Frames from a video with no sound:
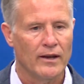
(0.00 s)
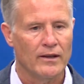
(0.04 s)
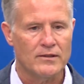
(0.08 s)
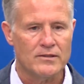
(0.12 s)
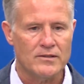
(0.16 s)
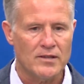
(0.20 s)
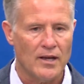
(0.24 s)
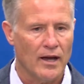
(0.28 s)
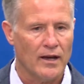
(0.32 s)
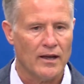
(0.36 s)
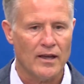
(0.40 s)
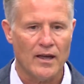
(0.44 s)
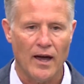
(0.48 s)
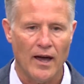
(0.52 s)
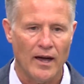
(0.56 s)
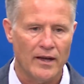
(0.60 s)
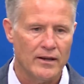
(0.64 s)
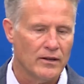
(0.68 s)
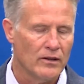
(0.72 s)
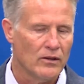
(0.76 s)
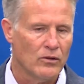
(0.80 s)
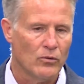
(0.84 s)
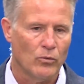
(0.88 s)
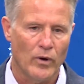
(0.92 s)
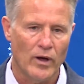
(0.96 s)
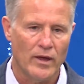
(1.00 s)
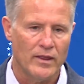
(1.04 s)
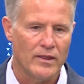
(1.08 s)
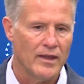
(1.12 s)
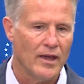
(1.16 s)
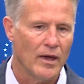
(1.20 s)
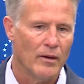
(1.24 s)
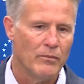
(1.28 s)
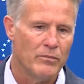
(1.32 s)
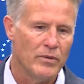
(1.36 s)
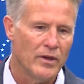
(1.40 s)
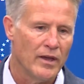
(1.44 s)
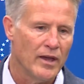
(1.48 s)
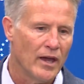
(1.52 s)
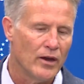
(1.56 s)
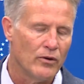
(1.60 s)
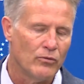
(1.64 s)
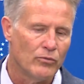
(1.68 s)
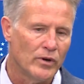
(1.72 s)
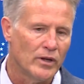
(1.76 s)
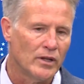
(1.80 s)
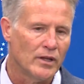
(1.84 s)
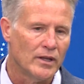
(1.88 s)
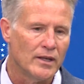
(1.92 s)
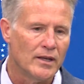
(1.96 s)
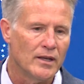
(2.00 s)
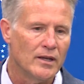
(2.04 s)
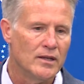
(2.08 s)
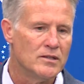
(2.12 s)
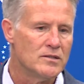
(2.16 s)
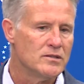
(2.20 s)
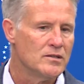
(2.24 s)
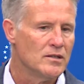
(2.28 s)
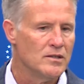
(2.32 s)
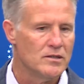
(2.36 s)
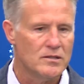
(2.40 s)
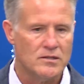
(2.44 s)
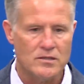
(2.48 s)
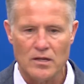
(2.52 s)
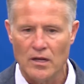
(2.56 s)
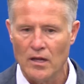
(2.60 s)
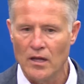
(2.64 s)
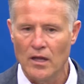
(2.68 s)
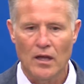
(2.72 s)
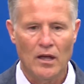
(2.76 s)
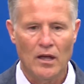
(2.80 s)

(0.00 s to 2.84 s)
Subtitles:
and so, kind of the way the NBA really is,